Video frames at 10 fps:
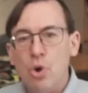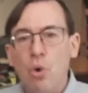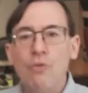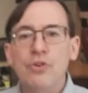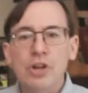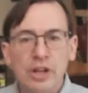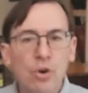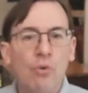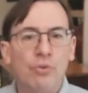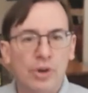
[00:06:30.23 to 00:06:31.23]
over and
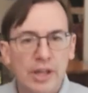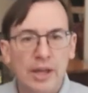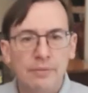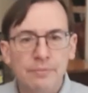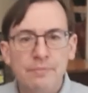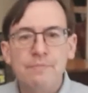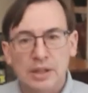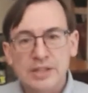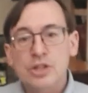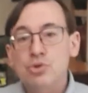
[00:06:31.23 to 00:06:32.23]
over again,
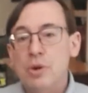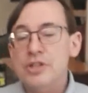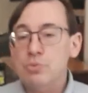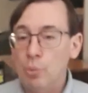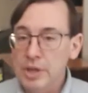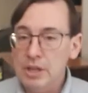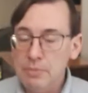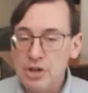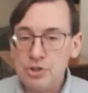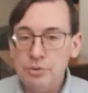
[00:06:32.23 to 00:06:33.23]
let's address what we can
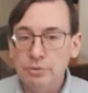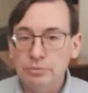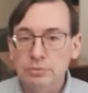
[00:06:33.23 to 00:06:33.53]
measure.